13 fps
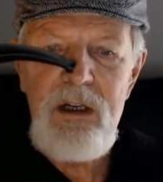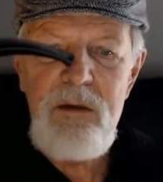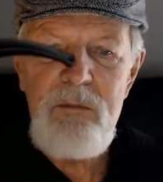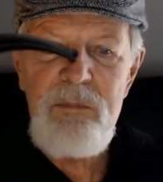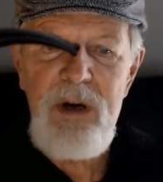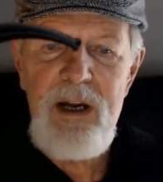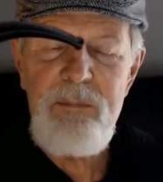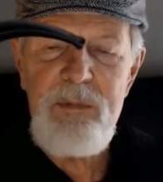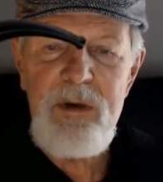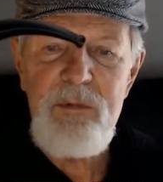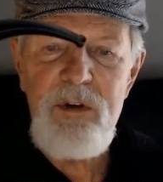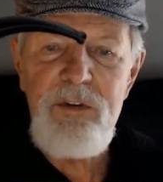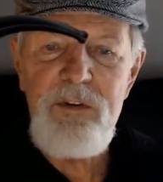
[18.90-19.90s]
pipe
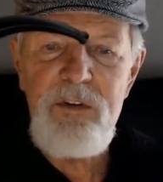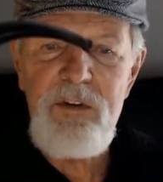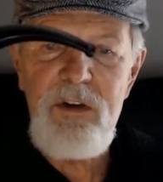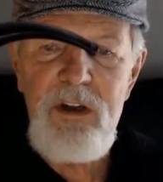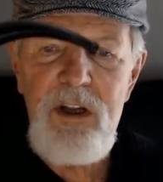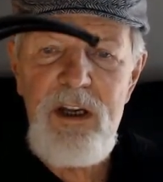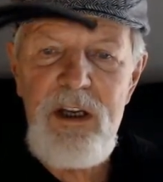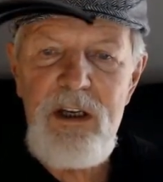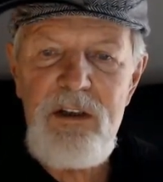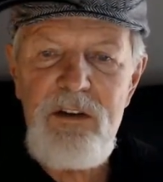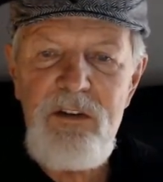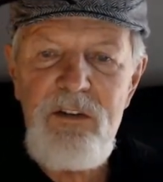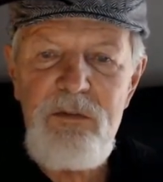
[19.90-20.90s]
I'm using today.
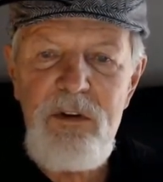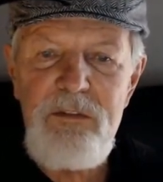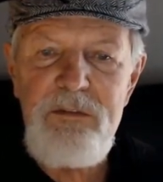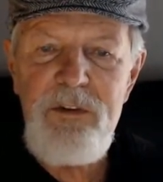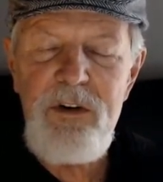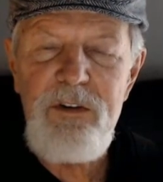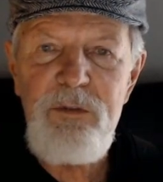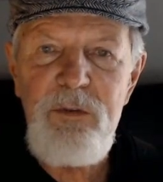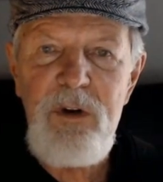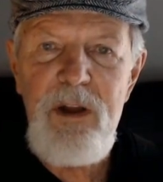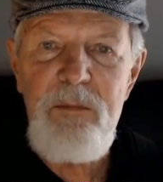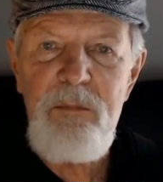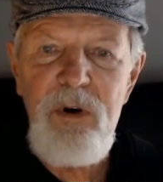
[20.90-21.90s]
It's the first one
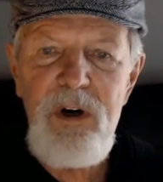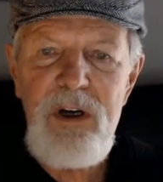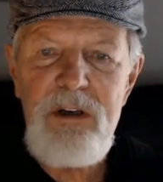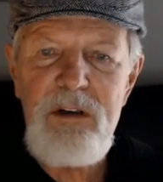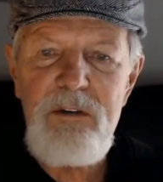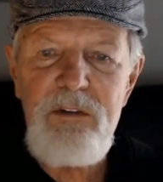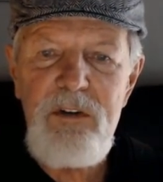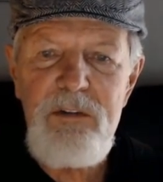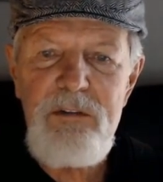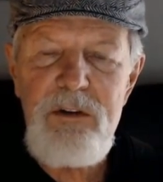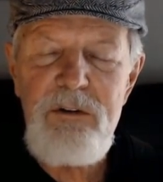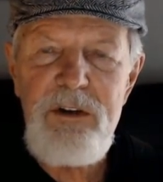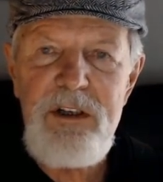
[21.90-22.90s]
I bought is a
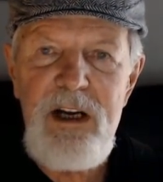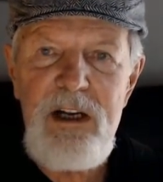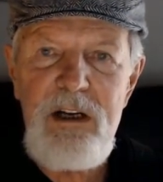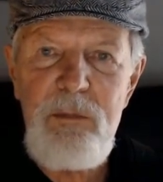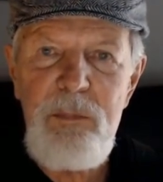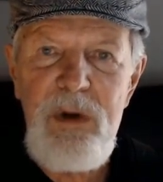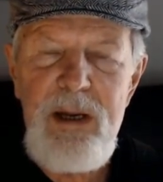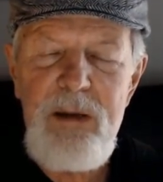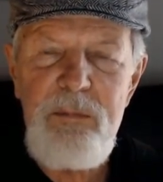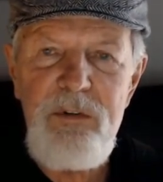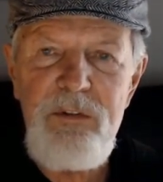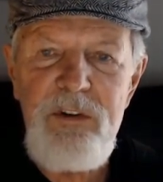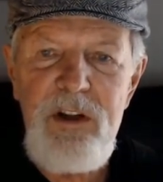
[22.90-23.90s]
$30 pipe.
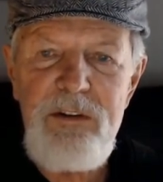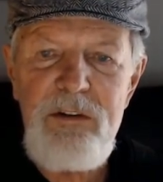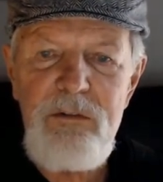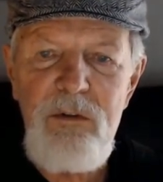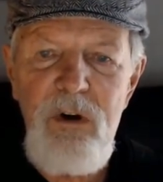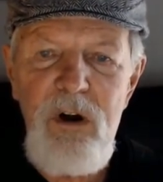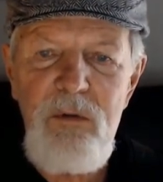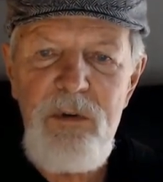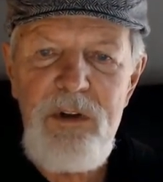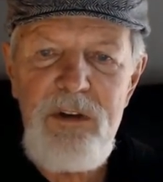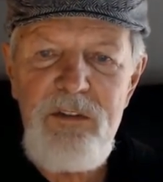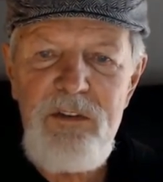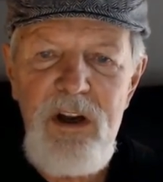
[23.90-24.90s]
There's nothing wrong with
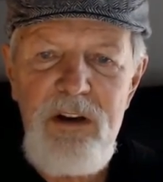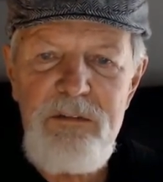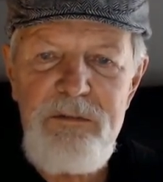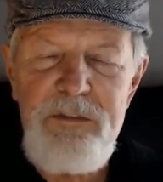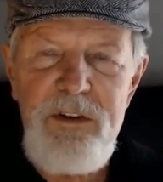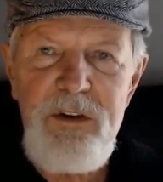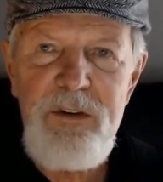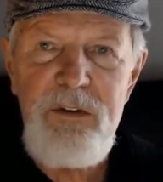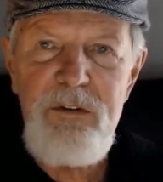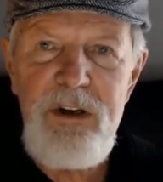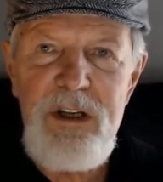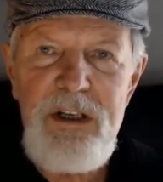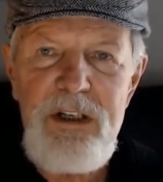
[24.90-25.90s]
it. It's got a
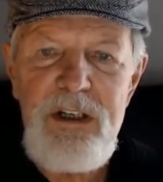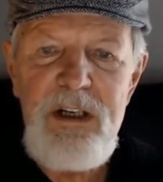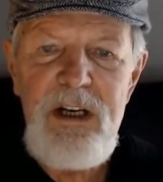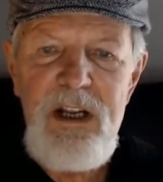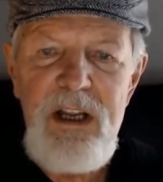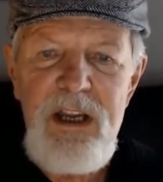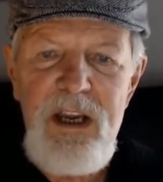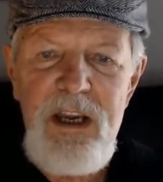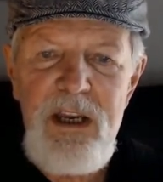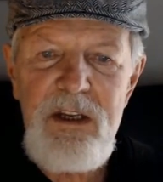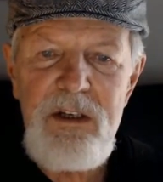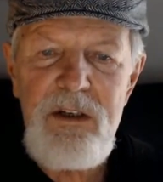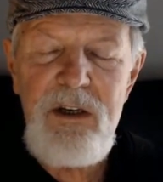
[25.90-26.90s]
filter in it,
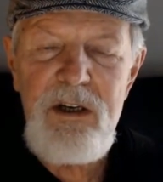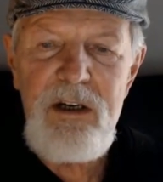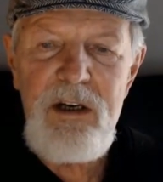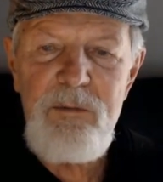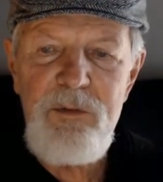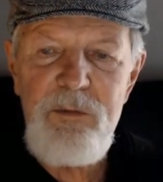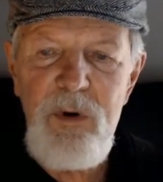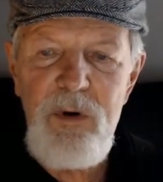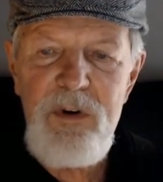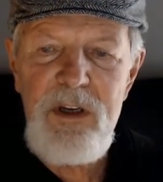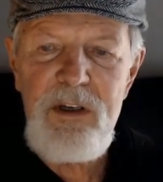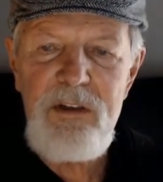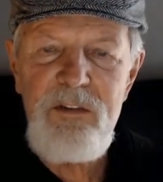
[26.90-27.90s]
and I'm
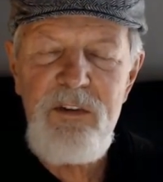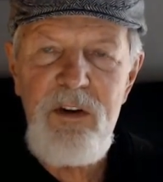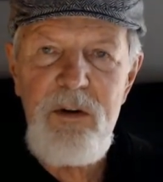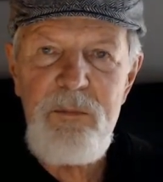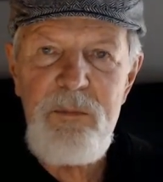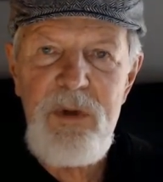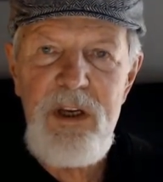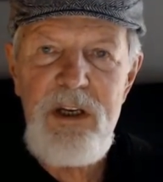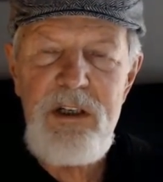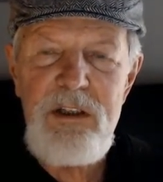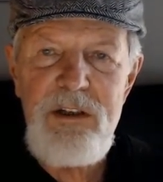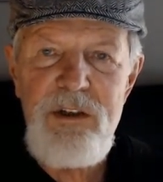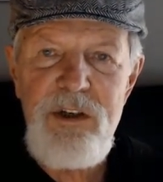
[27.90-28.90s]
smoking some
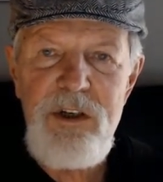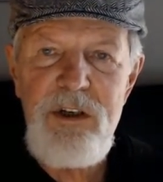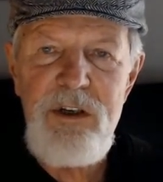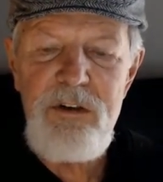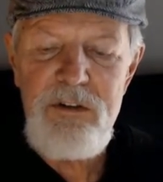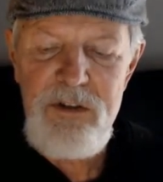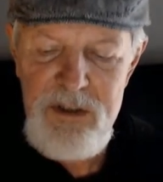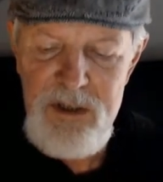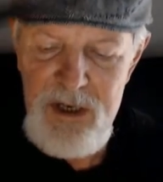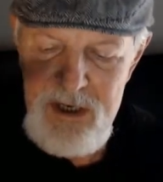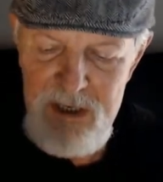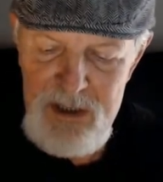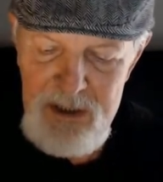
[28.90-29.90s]
English in here
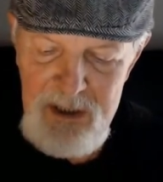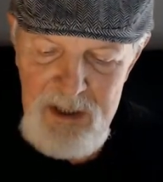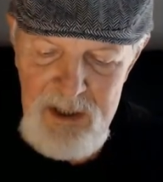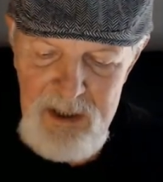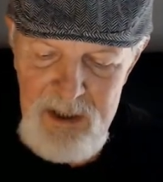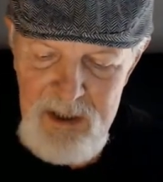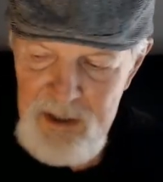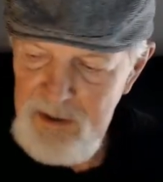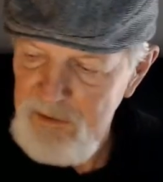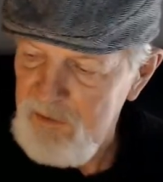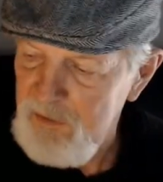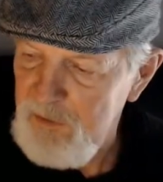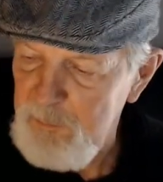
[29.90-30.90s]
today, and
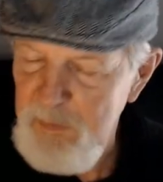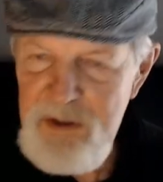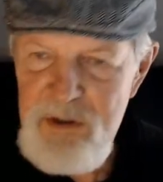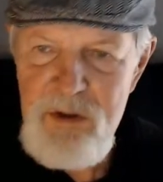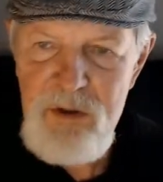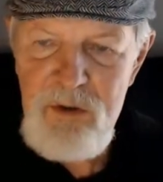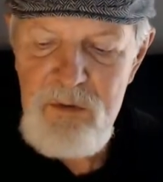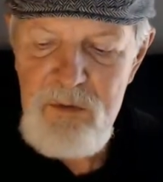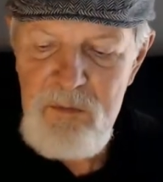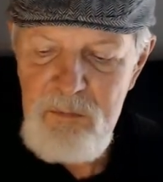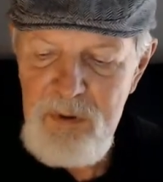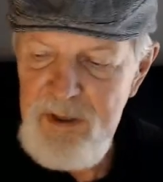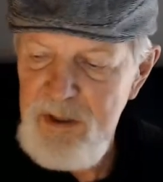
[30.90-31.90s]
it's a special
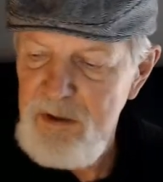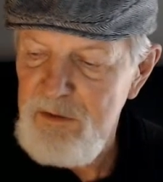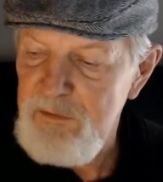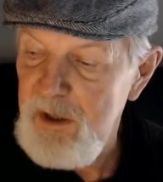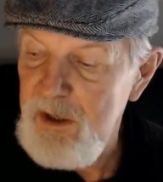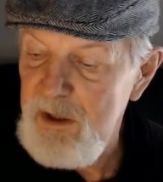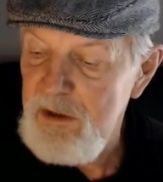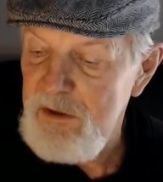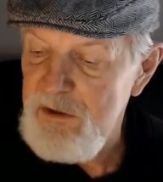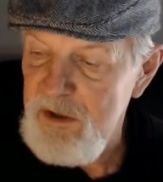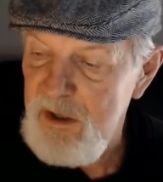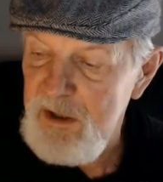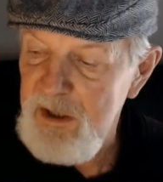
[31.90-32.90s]
blend of
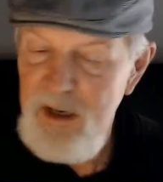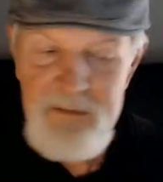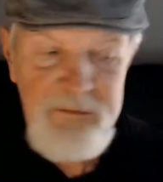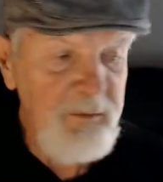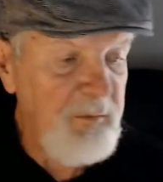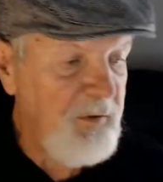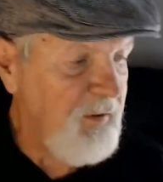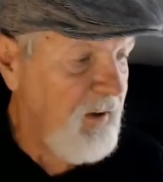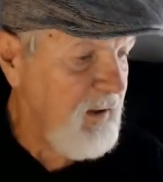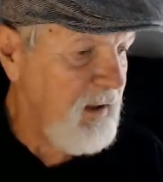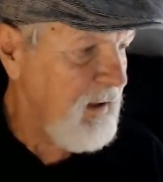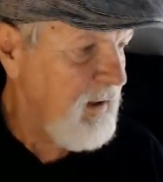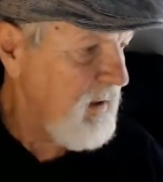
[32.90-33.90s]
English that I got from
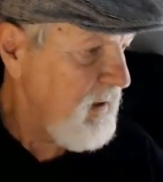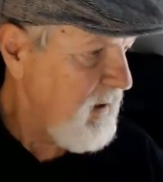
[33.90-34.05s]
Sutlit.